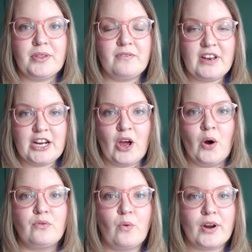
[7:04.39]
the
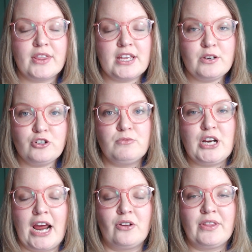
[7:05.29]
video for the YouTube
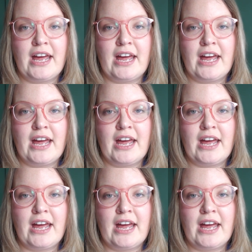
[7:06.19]
channel